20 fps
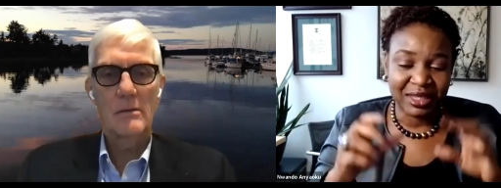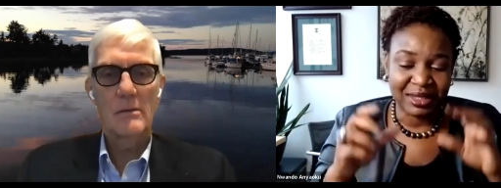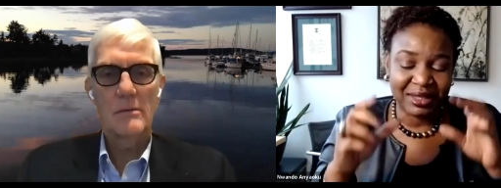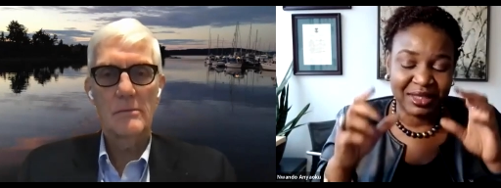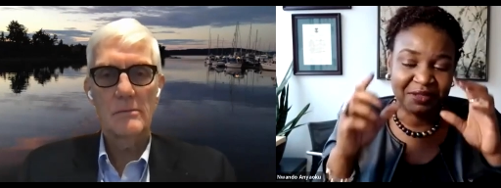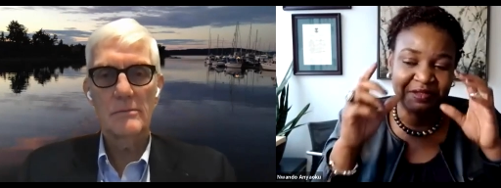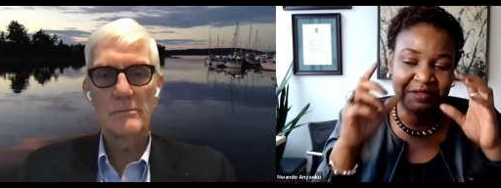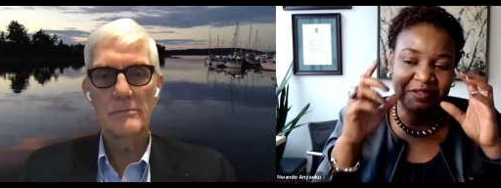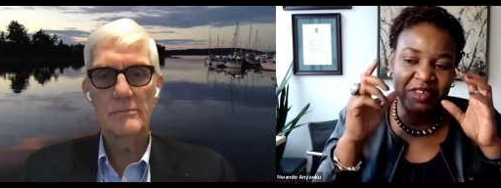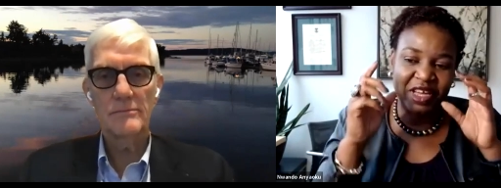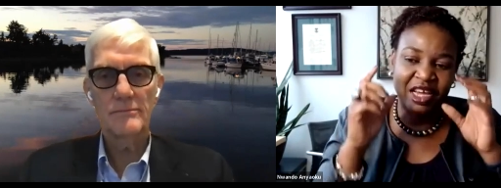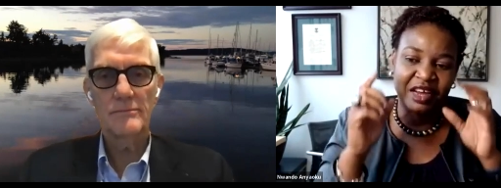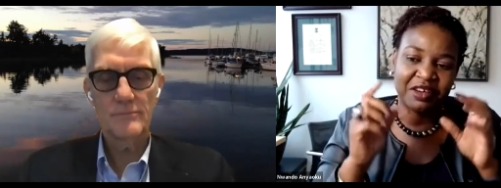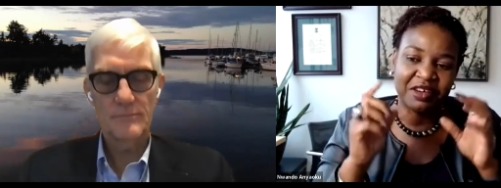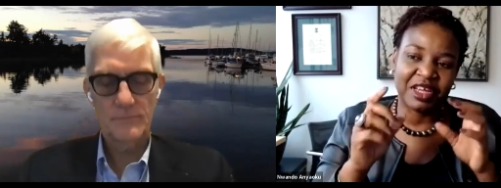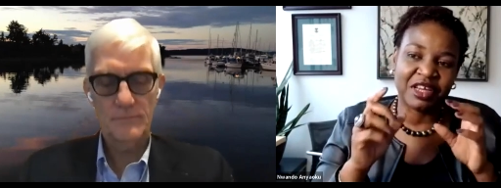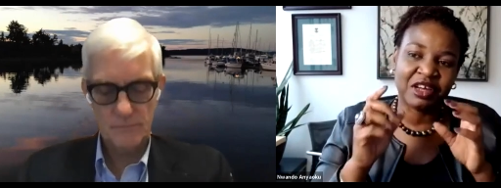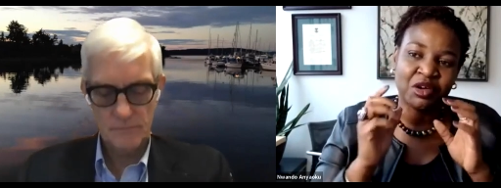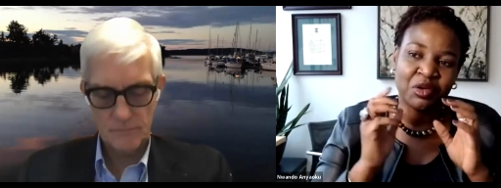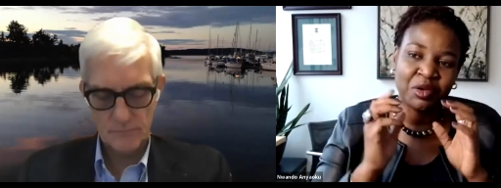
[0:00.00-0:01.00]
Speaker 1: is the
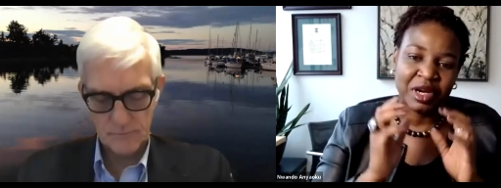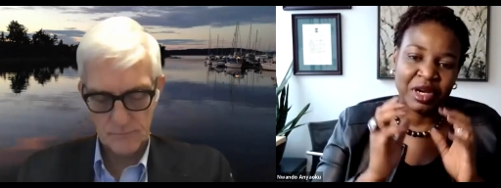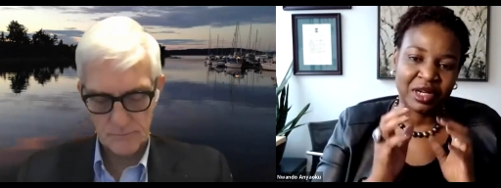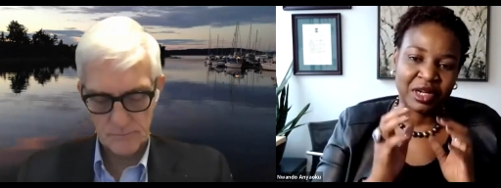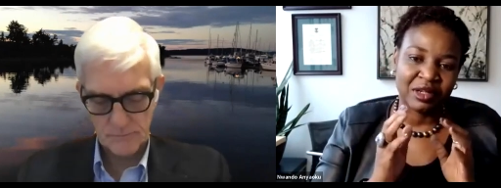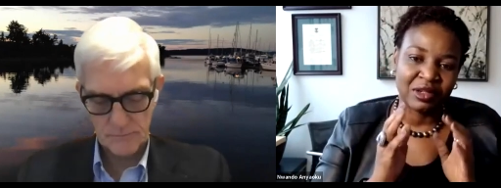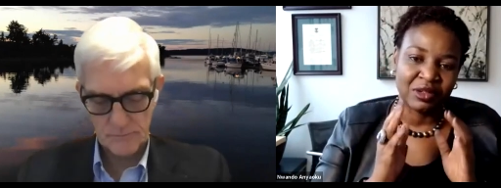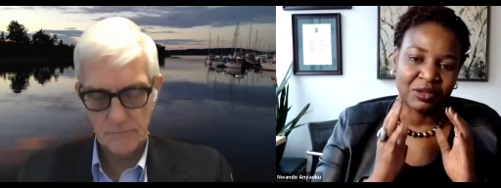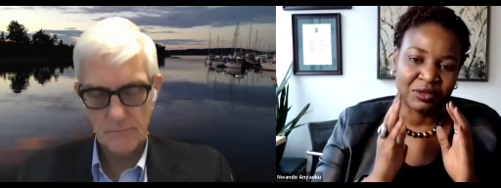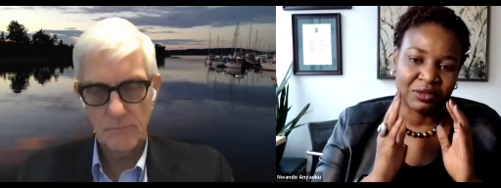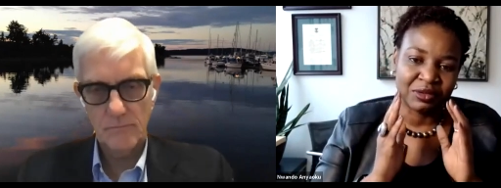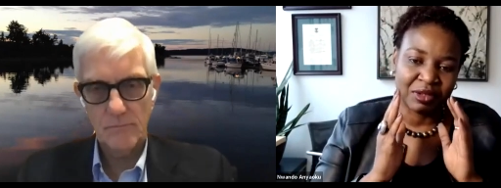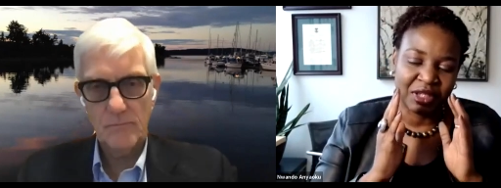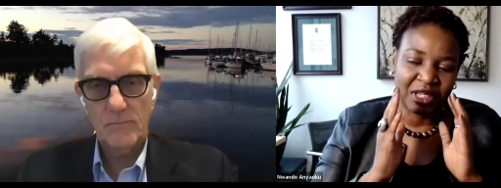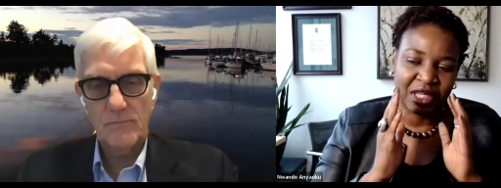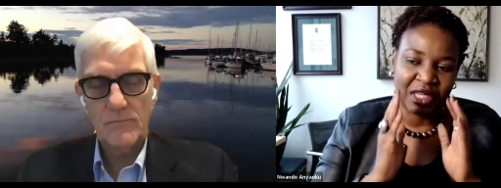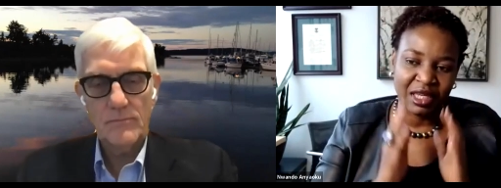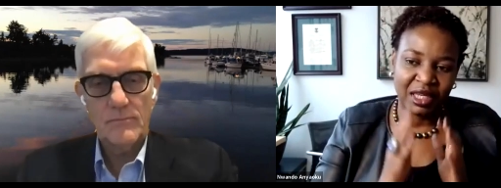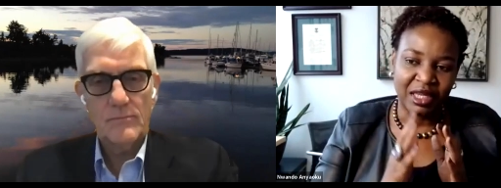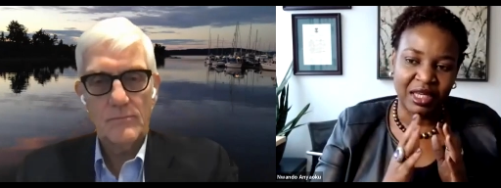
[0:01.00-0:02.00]
very critical
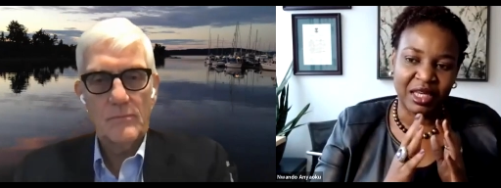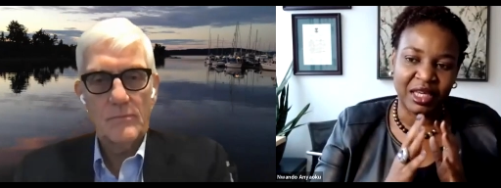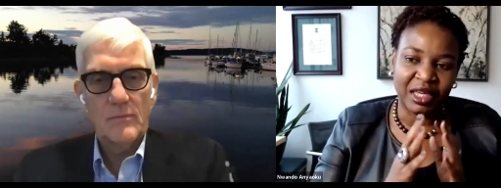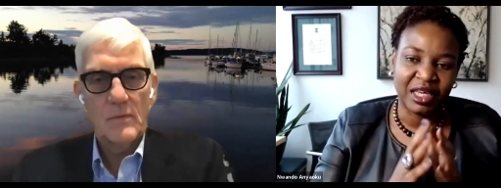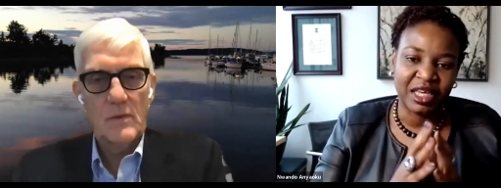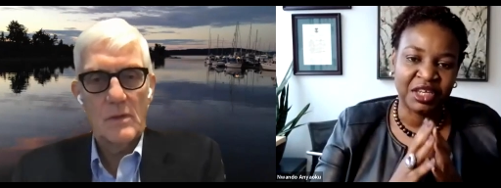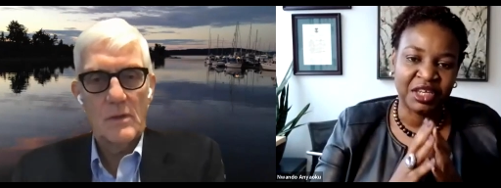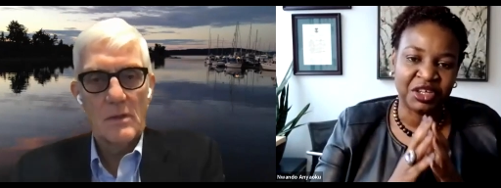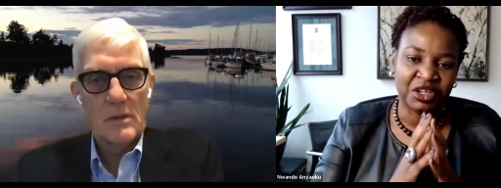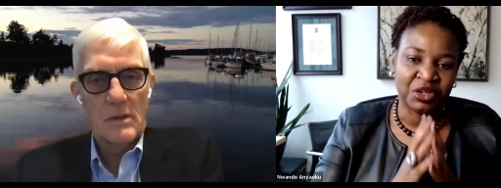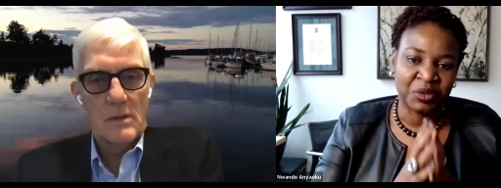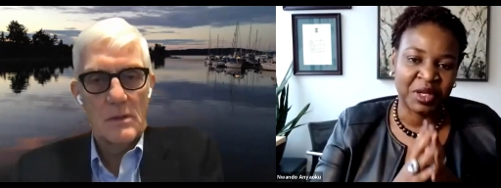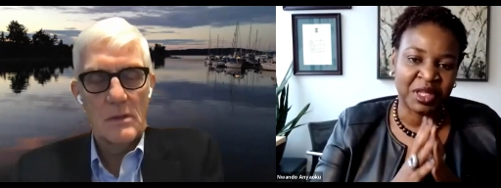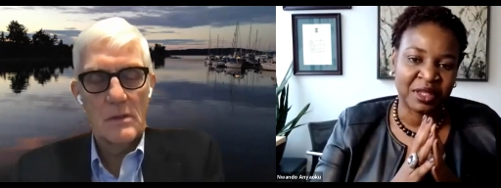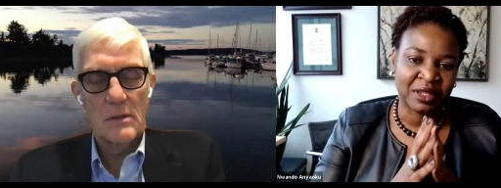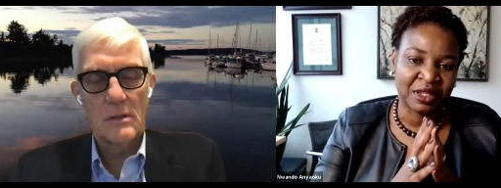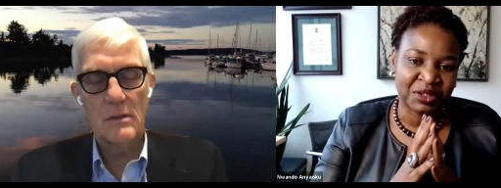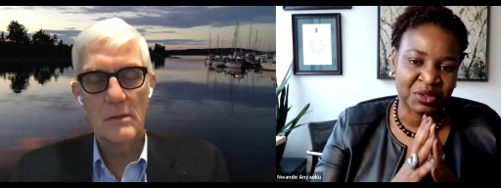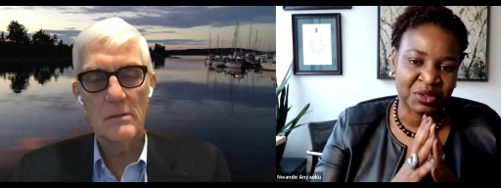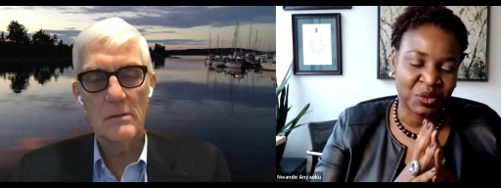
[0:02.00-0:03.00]
key in
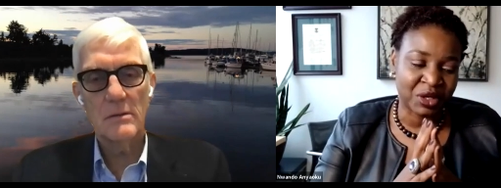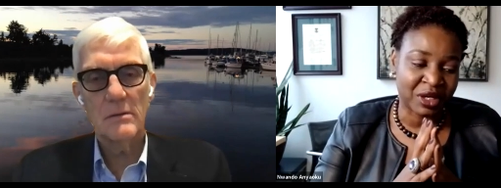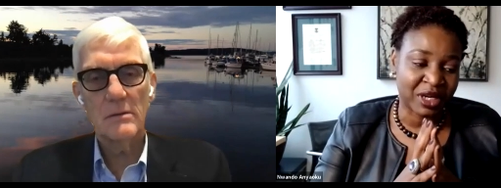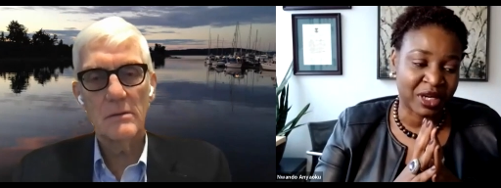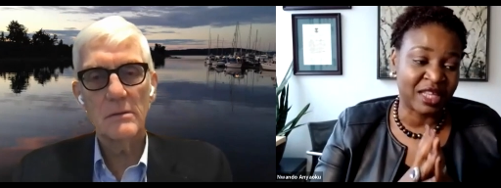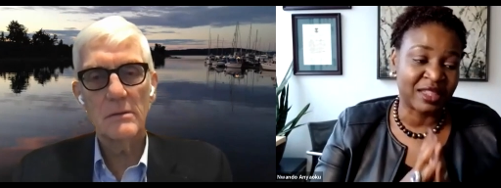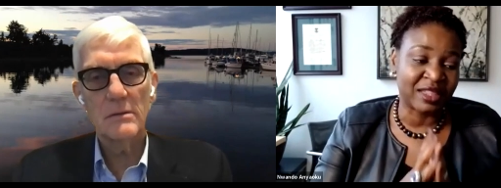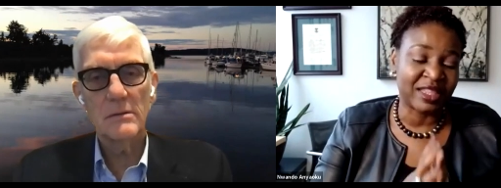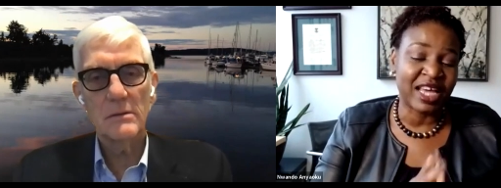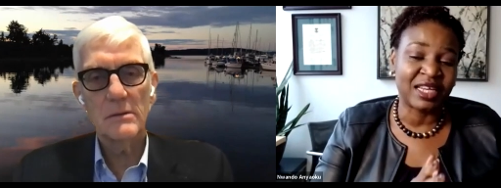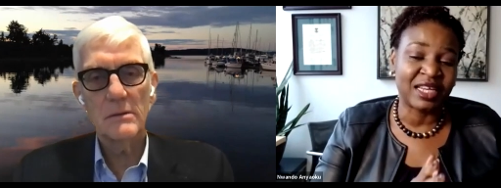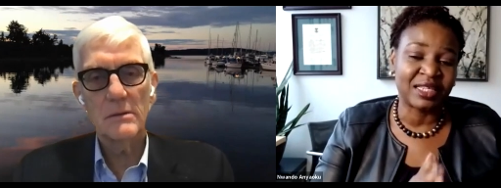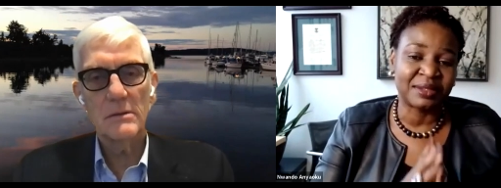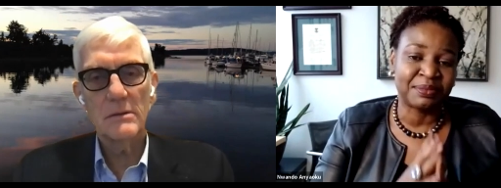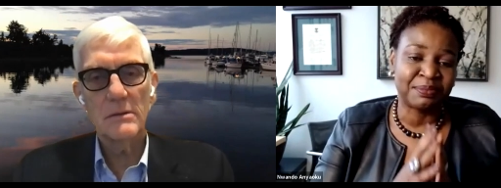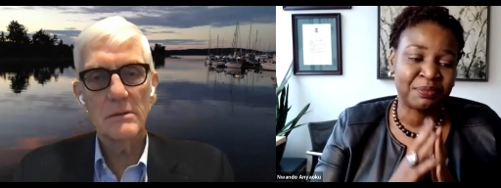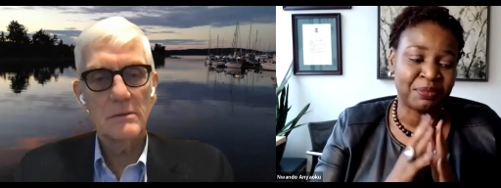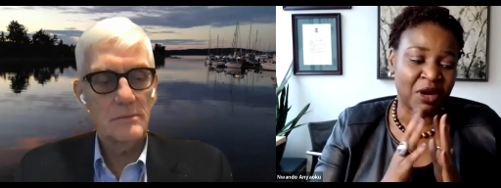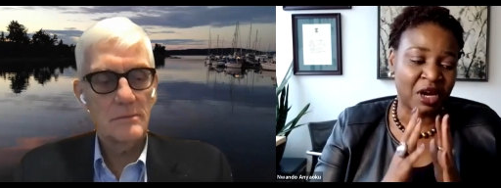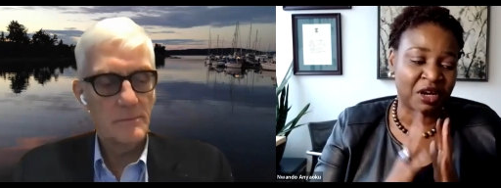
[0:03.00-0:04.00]
doing this work, and that
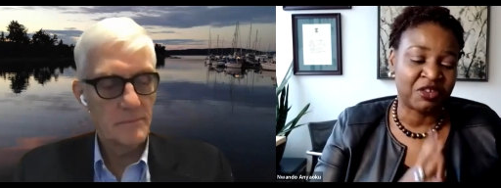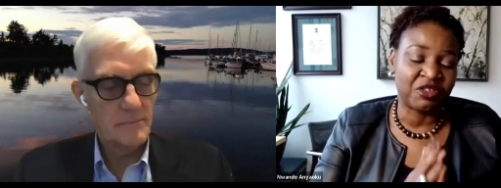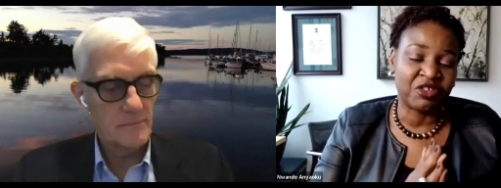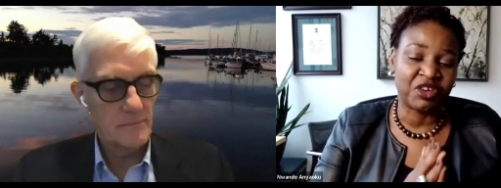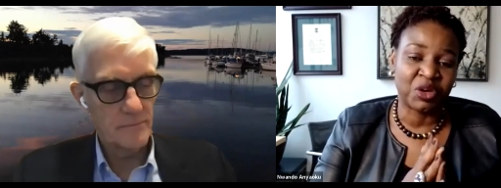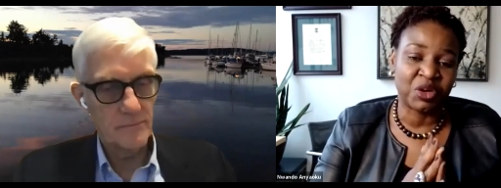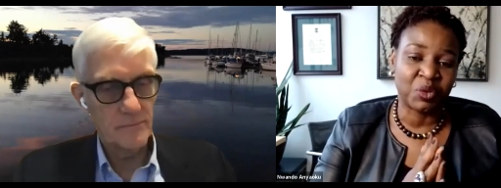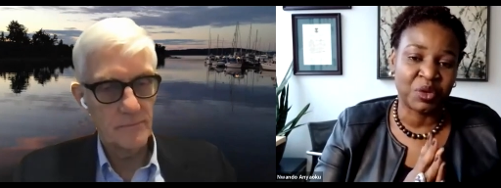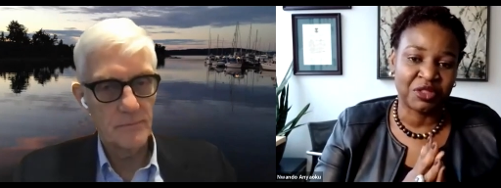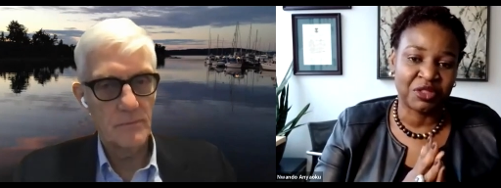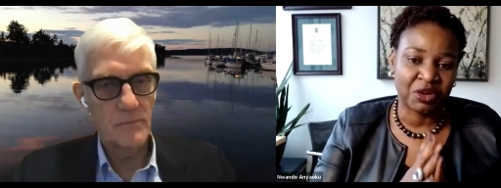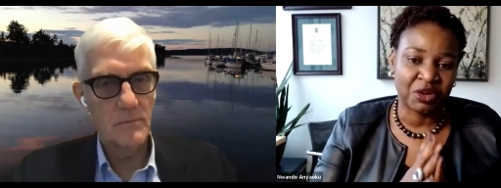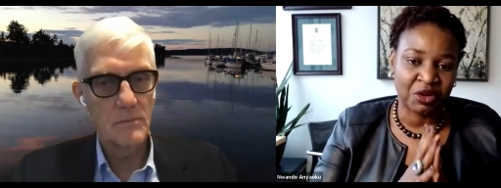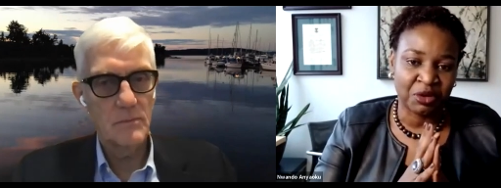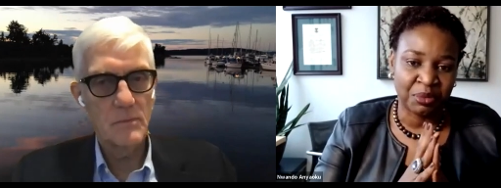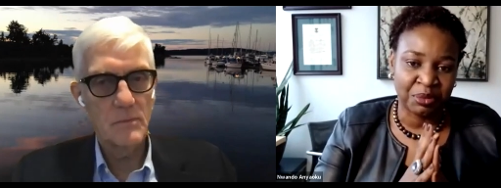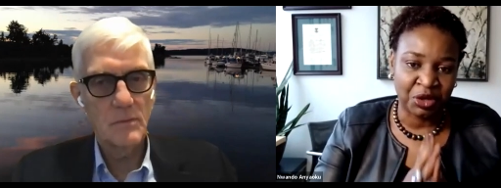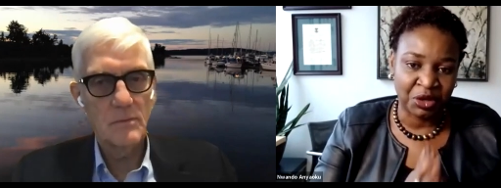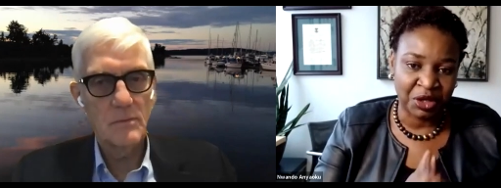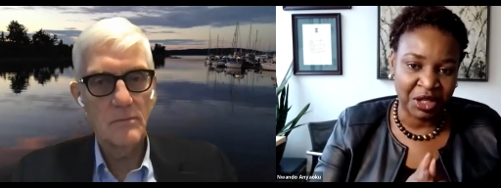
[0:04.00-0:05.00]
is partnering with
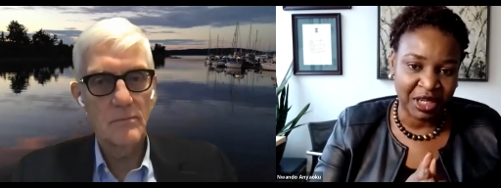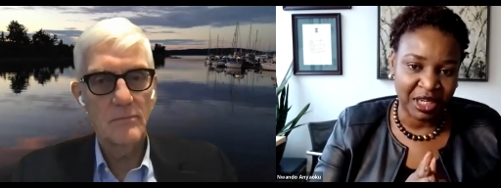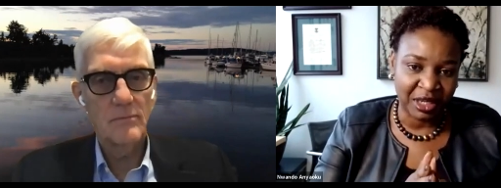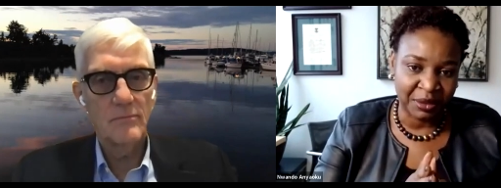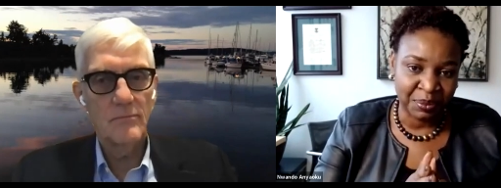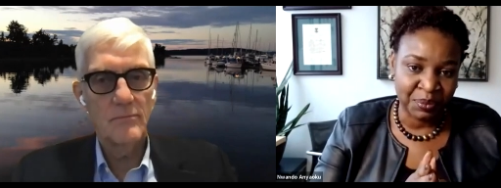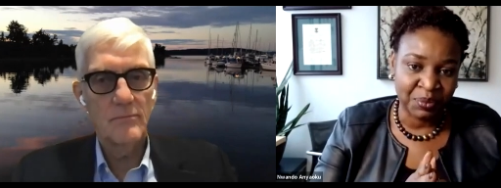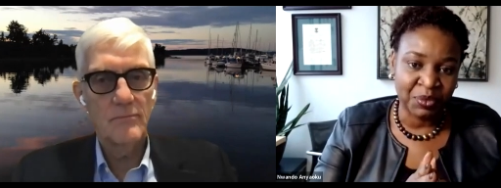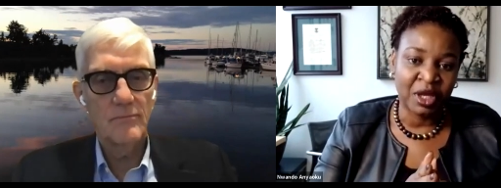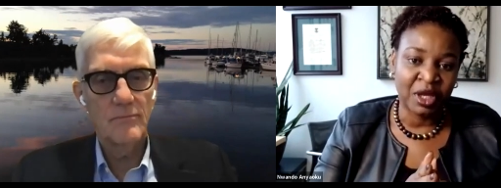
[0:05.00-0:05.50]
your community.